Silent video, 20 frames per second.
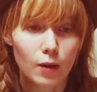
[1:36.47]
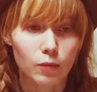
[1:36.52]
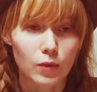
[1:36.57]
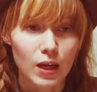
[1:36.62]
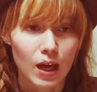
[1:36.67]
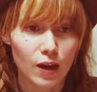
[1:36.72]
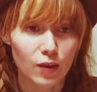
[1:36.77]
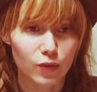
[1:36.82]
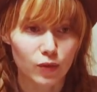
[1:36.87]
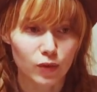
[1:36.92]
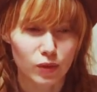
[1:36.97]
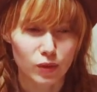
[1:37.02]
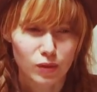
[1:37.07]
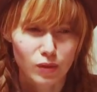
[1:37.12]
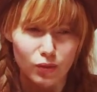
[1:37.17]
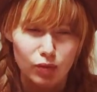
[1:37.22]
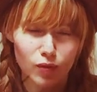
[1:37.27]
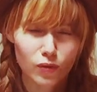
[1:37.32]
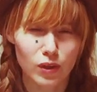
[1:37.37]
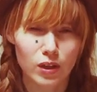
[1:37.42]
we have
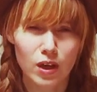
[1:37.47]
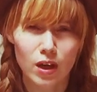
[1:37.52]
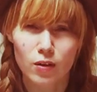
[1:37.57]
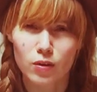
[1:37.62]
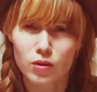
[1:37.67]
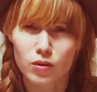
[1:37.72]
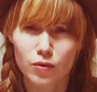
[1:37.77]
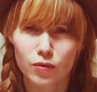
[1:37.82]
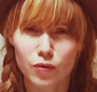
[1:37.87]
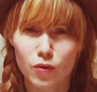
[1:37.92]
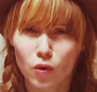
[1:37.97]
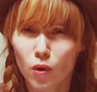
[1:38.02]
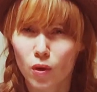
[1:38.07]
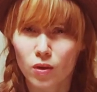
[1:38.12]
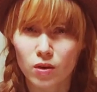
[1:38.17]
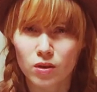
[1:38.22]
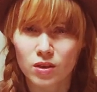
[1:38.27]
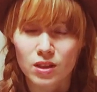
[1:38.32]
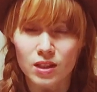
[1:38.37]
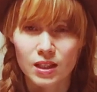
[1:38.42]
3 hours or 4
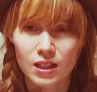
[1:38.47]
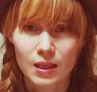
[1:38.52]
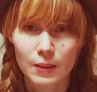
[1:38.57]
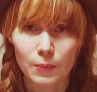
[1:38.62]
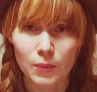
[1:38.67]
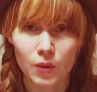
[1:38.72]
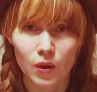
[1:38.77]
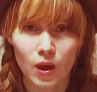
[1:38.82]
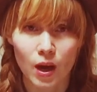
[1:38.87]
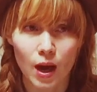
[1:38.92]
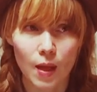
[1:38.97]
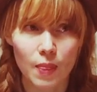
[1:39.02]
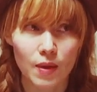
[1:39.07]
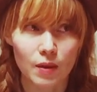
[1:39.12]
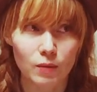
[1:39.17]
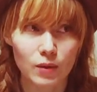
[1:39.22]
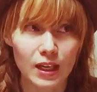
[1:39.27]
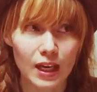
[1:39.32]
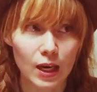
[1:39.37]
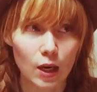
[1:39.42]
hours sleep, and
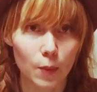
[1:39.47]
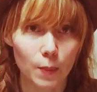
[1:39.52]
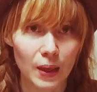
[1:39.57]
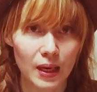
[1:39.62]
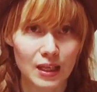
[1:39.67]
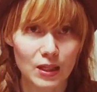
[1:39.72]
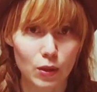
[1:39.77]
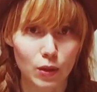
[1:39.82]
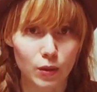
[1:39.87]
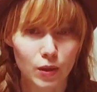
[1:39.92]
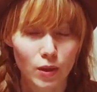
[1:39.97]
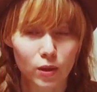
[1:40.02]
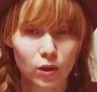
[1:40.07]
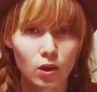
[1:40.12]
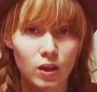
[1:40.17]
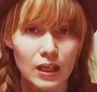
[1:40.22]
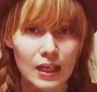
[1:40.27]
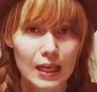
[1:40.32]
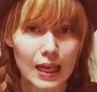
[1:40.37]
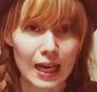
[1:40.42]
then we get up at 3
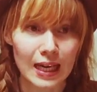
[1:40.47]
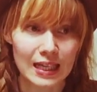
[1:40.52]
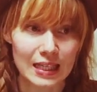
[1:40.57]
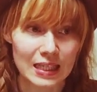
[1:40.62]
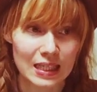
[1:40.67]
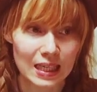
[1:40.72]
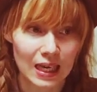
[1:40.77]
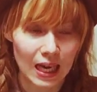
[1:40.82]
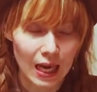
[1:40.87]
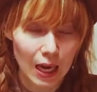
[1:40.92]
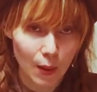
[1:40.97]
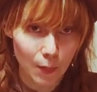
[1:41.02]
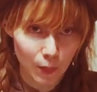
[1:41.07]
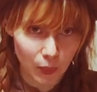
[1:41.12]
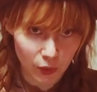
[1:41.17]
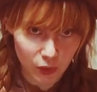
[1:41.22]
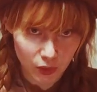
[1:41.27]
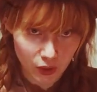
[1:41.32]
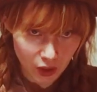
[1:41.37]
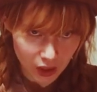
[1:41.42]
o'clock at night,
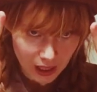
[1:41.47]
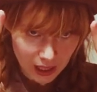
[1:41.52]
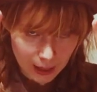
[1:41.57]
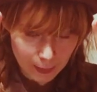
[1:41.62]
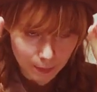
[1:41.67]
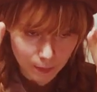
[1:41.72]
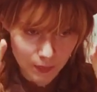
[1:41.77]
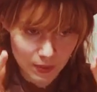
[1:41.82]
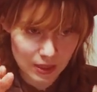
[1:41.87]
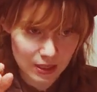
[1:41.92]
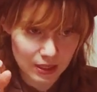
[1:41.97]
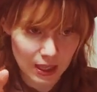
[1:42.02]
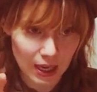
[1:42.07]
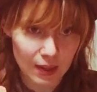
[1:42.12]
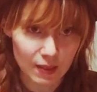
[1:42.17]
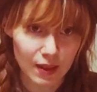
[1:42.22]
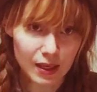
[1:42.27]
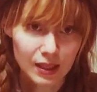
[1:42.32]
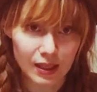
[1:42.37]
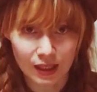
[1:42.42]
put on our lamps,
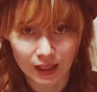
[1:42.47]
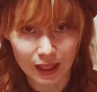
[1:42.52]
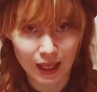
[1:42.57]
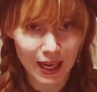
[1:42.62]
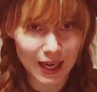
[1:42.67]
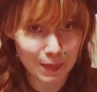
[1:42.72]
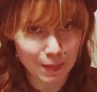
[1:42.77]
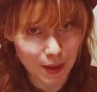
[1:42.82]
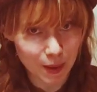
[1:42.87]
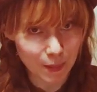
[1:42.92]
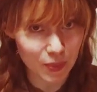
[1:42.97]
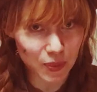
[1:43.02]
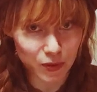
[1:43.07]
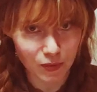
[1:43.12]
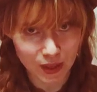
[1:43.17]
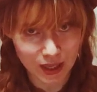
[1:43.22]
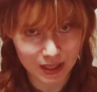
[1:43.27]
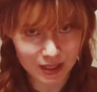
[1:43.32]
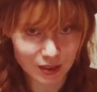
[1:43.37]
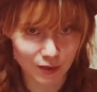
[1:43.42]
and then climb up the
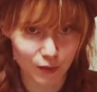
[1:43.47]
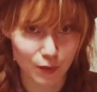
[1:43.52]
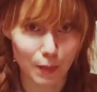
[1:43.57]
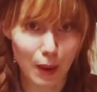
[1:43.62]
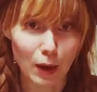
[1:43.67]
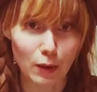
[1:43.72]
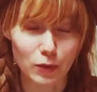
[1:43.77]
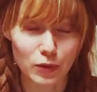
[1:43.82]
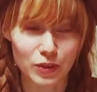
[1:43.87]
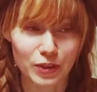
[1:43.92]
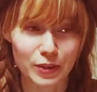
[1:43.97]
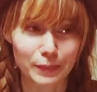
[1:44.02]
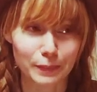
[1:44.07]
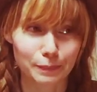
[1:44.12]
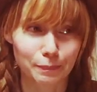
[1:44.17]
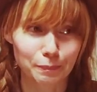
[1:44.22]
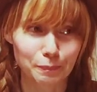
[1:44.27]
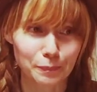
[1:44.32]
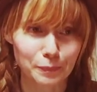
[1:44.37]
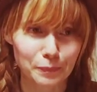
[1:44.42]
rest of the
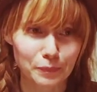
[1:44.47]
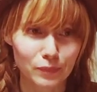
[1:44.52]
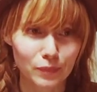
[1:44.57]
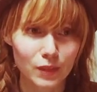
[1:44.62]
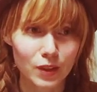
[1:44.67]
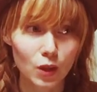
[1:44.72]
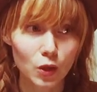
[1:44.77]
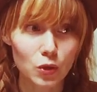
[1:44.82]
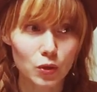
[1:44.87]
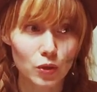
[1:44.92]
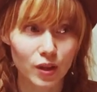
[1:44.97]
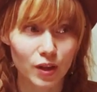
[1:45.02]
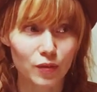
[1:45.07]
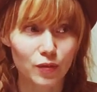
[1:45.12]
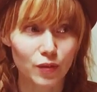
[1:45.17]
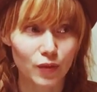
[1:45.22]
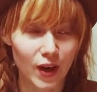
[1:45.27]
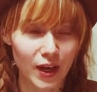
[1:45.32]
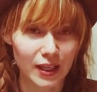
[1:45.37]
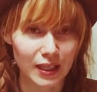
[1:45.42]
mountain to then
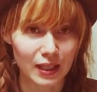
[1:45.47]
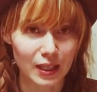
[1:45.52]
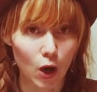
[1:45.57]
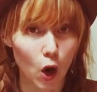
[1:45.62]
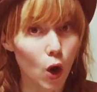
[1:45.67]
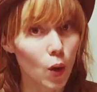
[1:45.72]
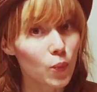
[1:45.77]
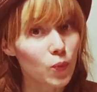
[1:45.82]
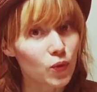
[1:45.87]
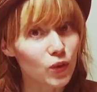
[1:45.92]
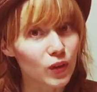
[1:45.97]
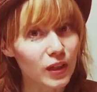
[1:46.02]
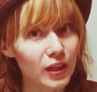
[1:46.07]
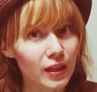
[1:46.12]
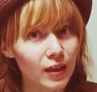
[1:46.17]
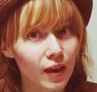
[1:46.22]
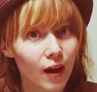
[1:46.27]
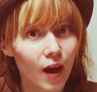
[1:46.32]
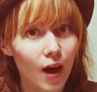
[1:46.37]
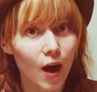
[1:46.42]
finally,
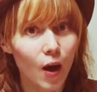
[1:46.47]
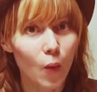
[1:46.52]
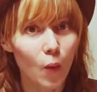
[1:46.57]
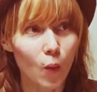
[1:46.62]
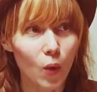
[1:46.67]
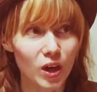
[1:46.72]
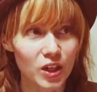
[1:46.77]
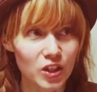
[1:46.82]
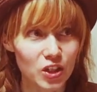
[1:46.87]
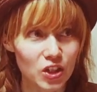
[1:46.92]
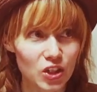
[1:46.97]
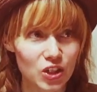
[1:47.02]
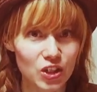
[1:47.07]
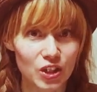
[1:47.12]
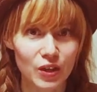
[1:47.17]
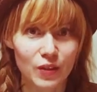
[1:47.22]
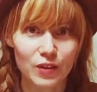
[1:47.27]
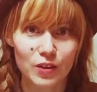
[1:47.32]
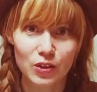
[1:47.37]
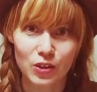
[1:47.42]
hopefully, watch
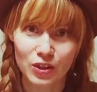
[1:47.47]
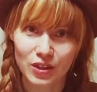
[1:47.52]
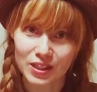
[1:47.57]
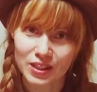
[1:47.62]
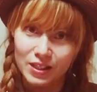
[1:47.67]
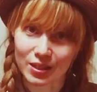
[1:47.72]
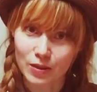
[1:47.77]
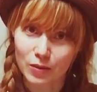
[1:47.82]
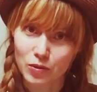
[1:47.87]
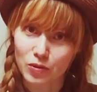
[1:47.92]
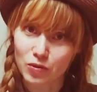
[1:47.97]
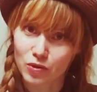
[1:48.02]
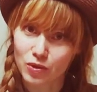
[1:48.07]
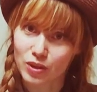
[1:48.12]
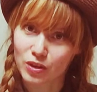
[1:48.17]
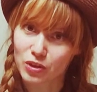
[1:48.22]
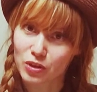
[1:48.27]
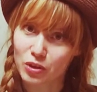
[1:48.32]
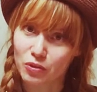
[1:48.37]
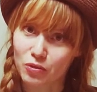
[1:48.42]

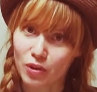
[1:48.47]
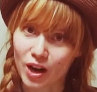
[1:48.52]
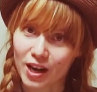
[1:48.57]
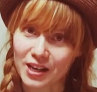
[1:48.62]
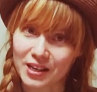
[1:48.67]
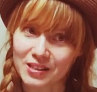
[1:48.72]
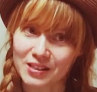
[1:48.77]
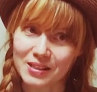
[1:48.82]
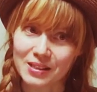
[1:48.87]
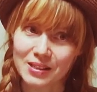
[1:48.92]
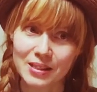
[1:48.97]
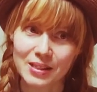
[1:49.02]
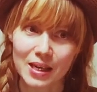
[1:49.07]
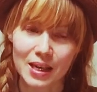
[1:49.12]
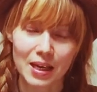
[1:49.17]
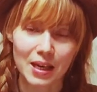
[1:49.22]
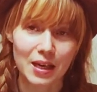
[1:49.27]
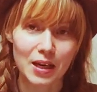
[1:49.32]
the sunrise